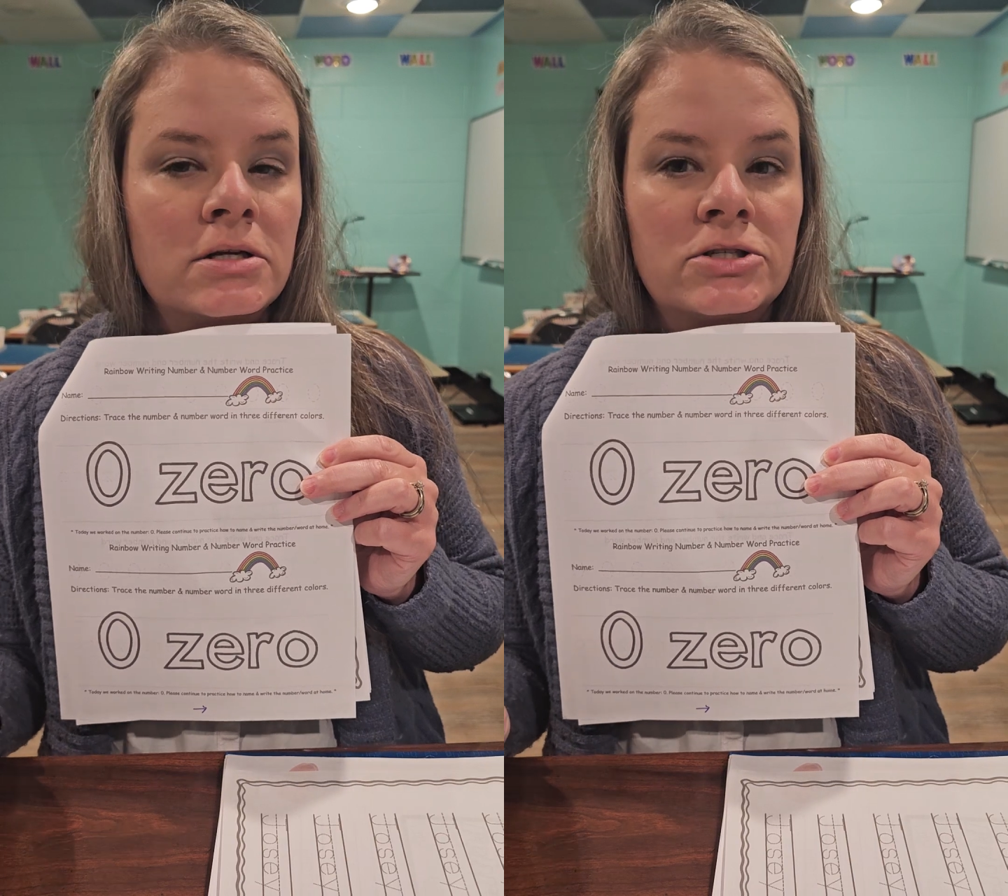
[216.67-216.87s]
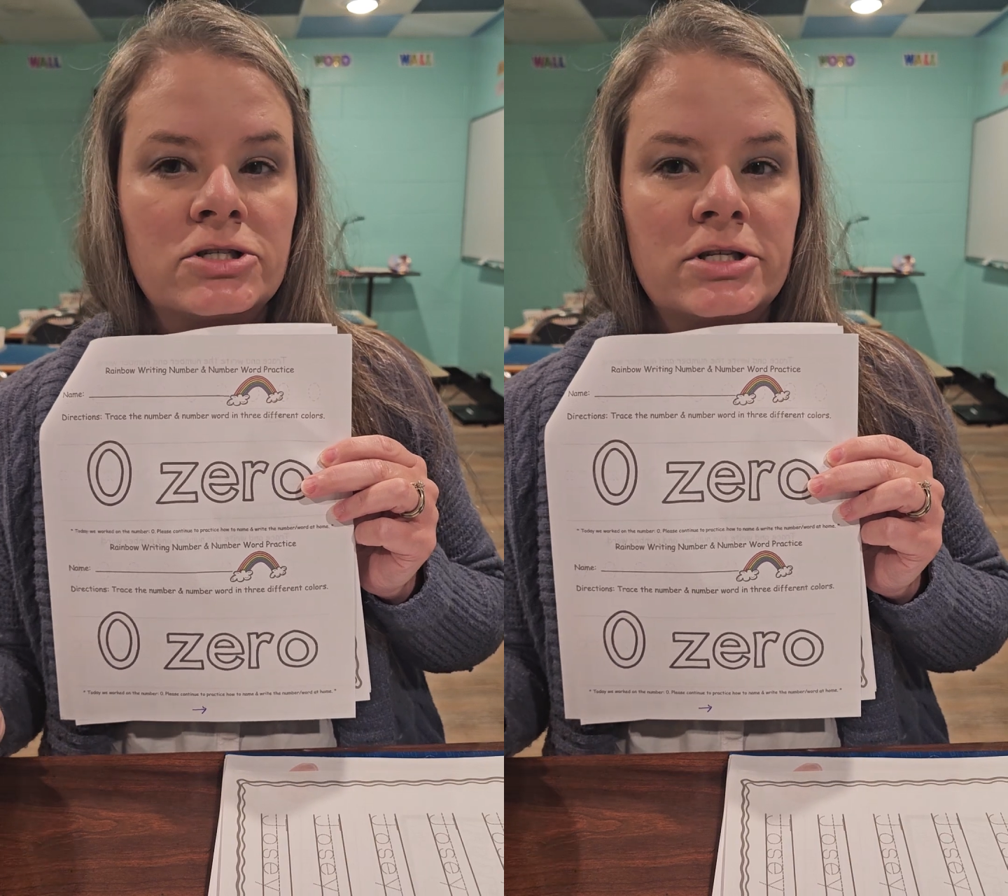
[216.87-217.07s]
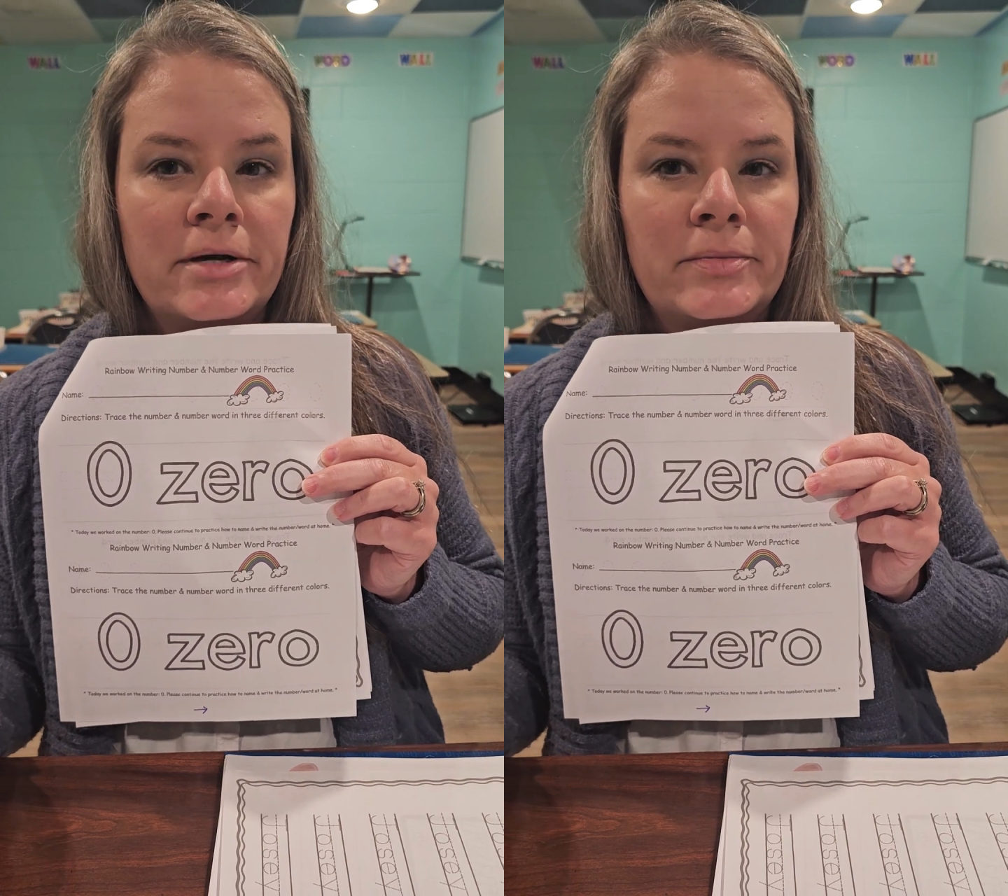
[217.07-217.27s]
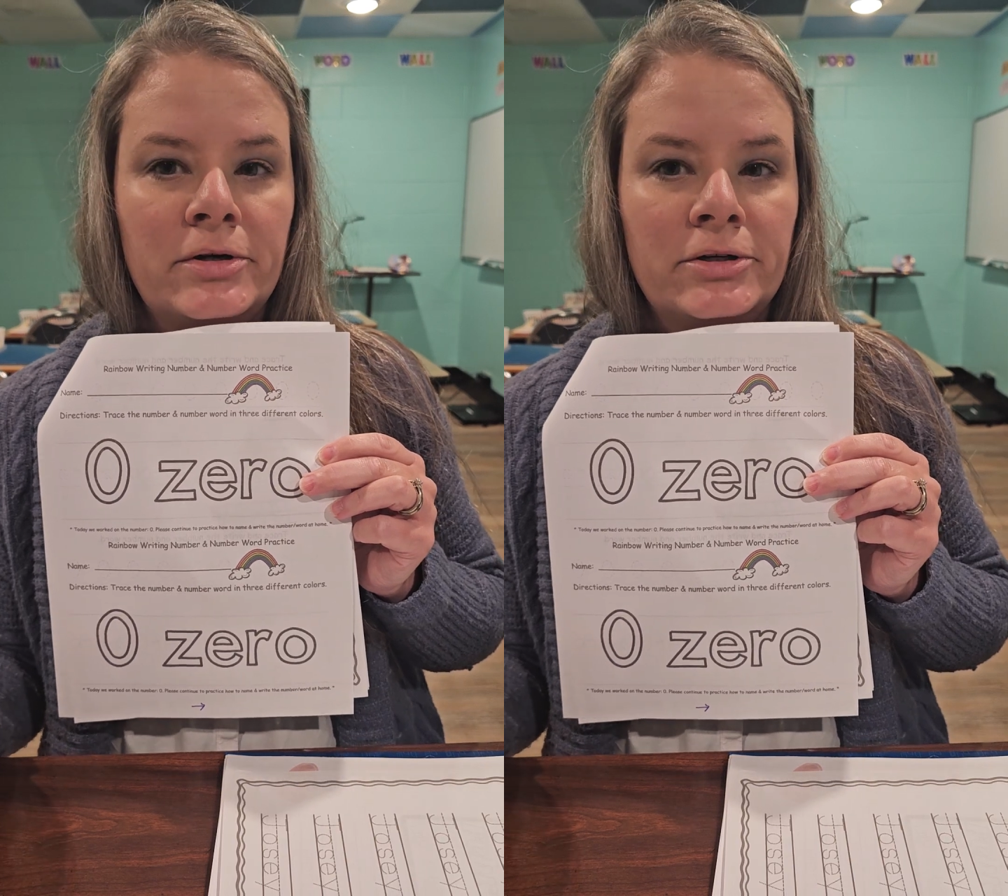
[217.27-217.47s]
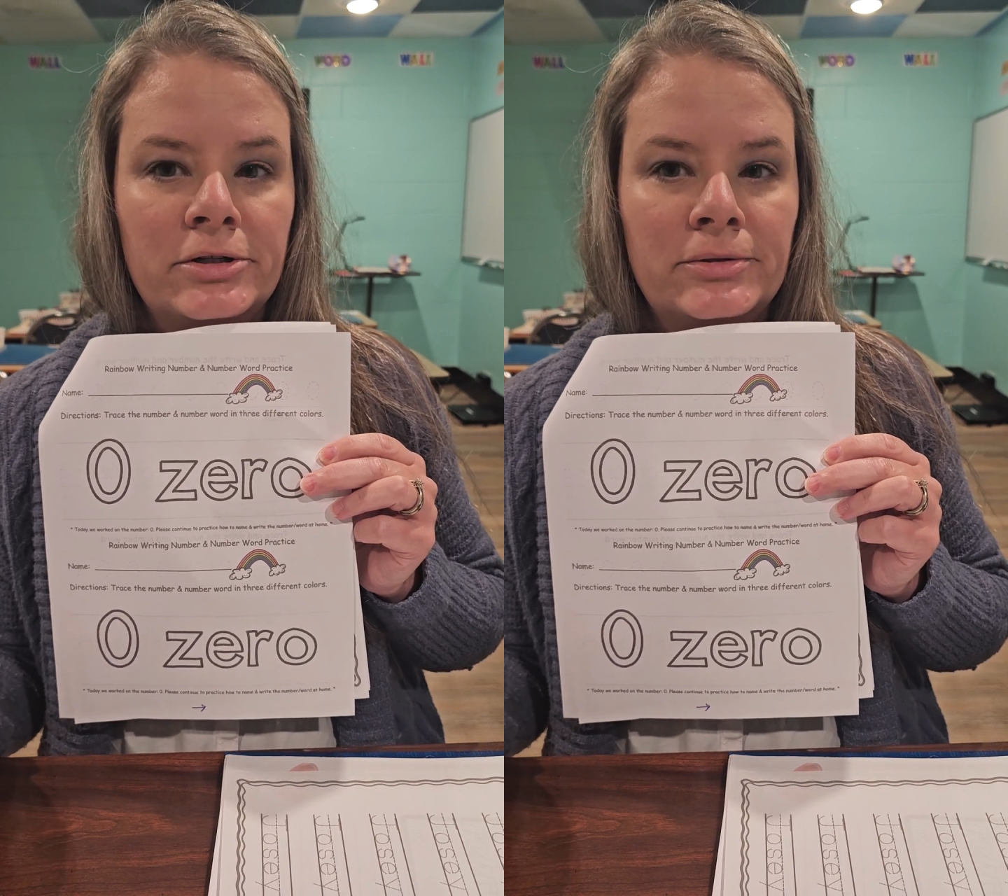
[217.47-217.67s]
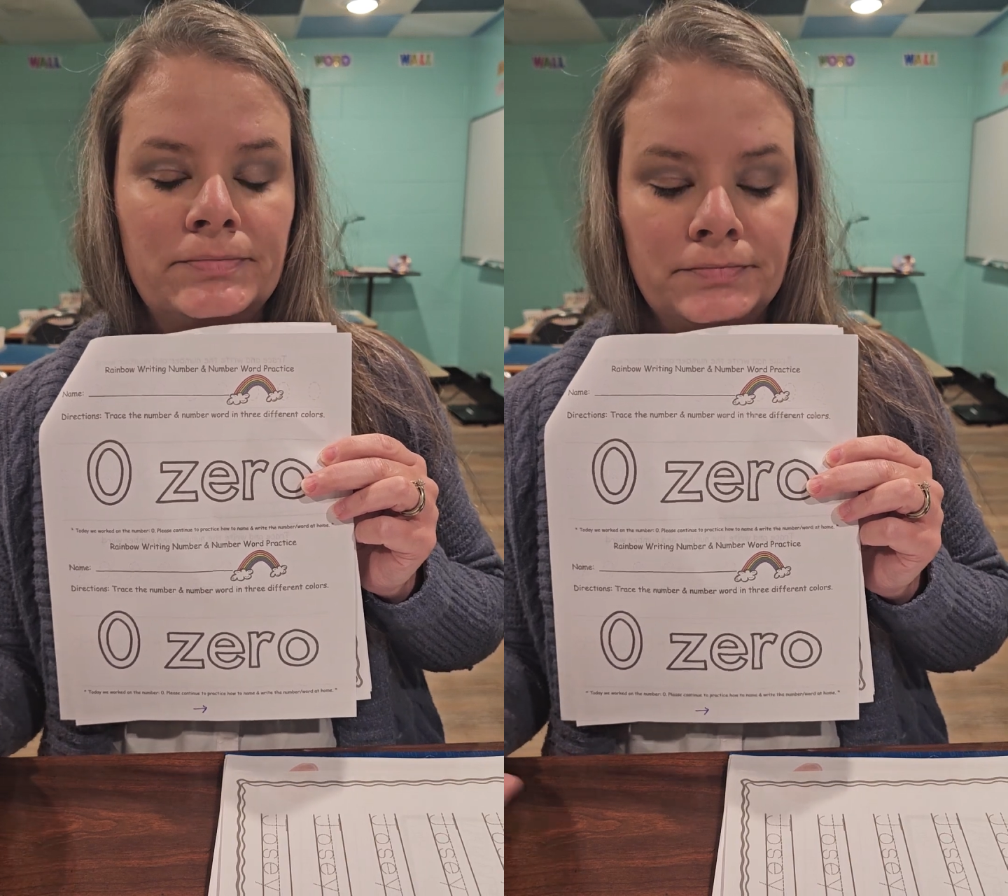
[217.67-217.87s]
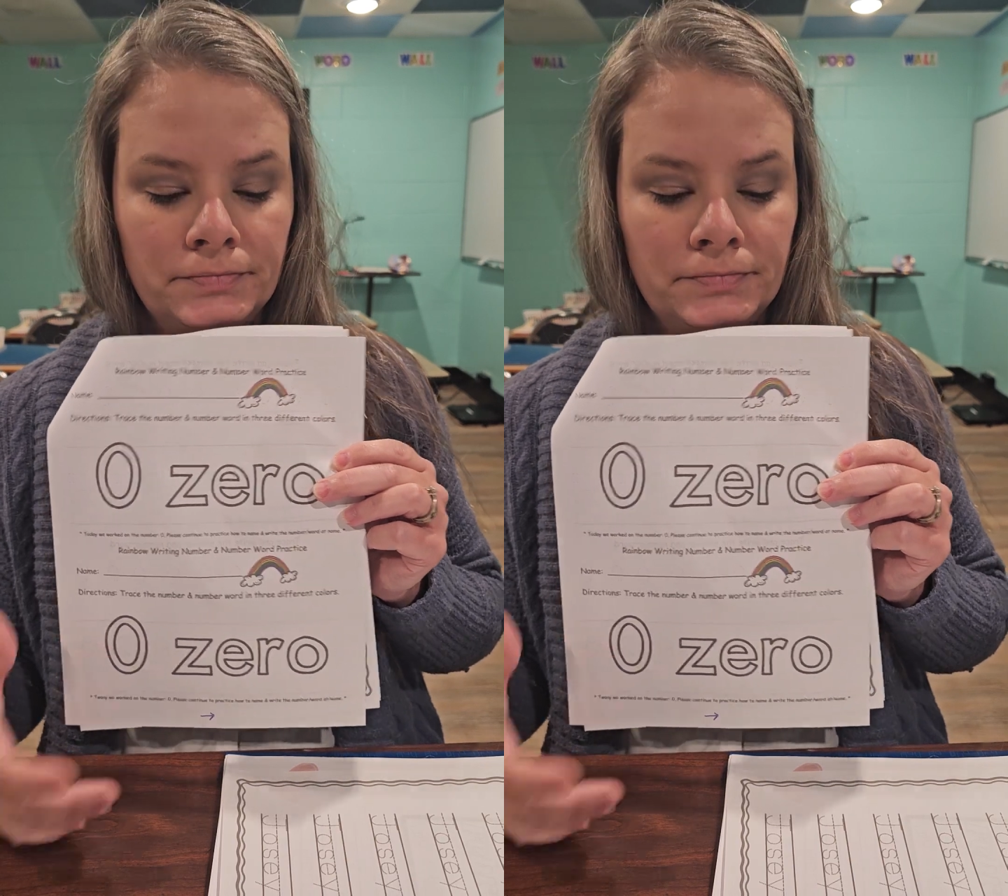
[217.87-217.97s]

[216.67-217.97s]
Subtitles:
just not marker.